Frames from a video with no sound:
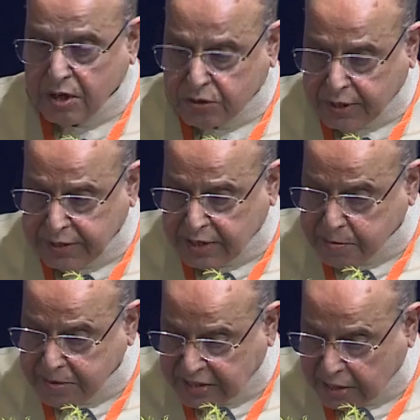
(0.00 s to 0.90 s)
Sri
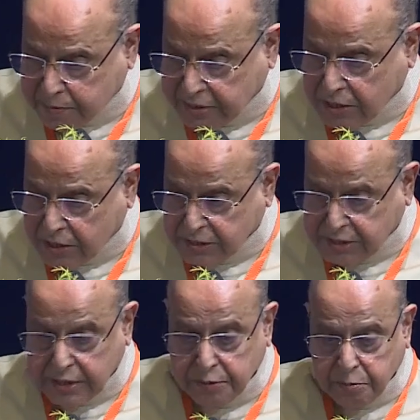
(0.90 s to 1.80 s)
Dharmendra
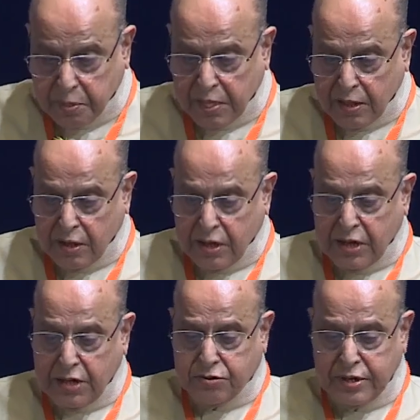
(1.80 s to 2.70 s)
Pradhanji.
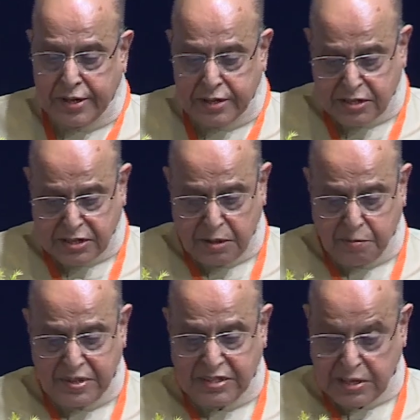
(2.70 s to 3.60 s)
His leadership
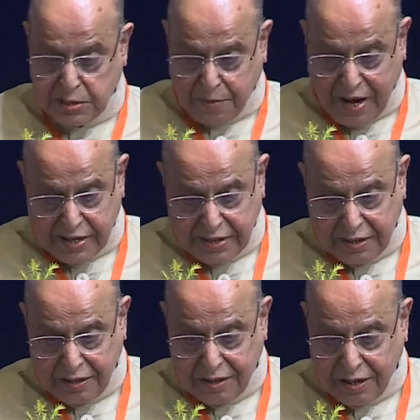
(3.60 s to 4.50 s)
is
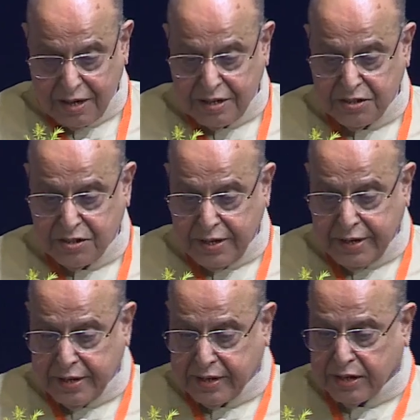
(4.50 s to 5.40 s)
inspiring and is
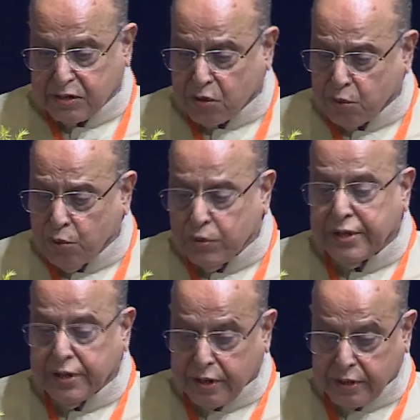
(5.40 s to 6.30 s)
leading a
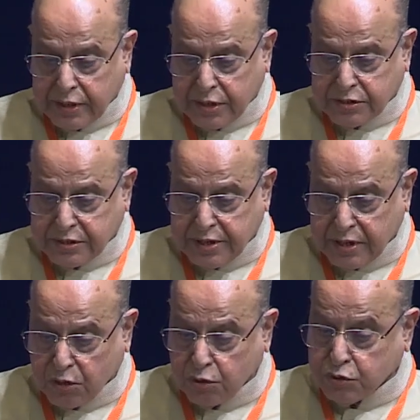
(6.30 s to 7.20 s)
truly rigorous and
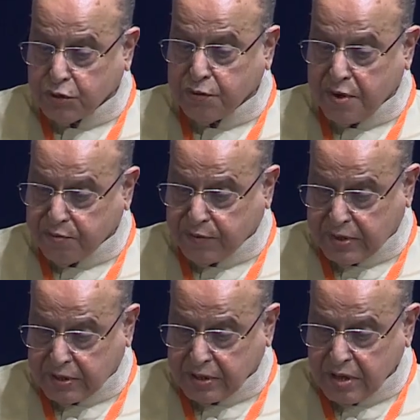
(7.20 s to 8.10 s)
inclusive
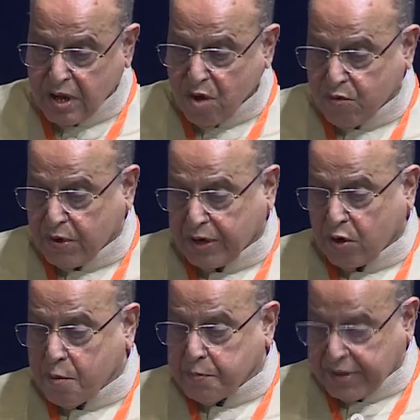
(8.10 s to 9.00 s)
effort for a
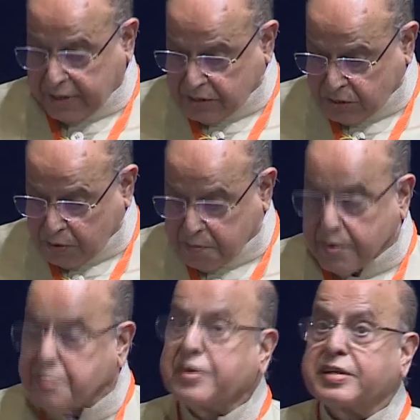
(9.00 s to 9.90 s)
comprehensive
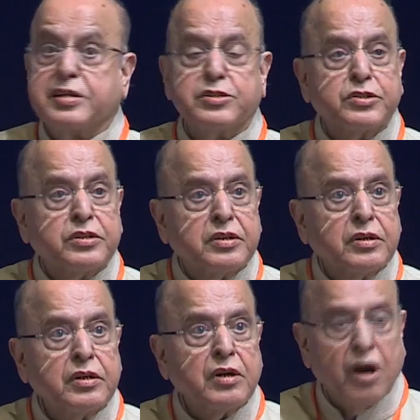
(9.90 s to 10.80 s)
implementation
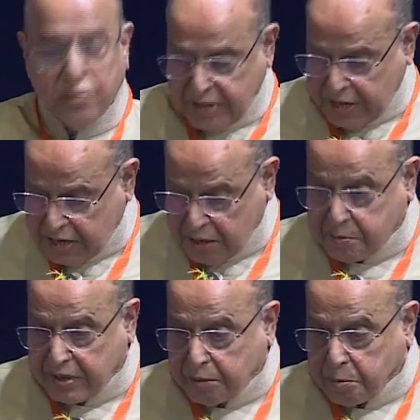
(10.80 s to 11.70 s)
of the
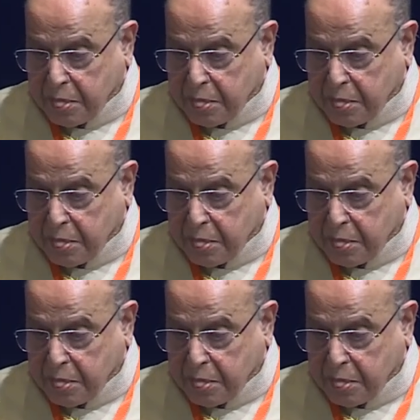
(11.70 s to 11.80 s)
NEP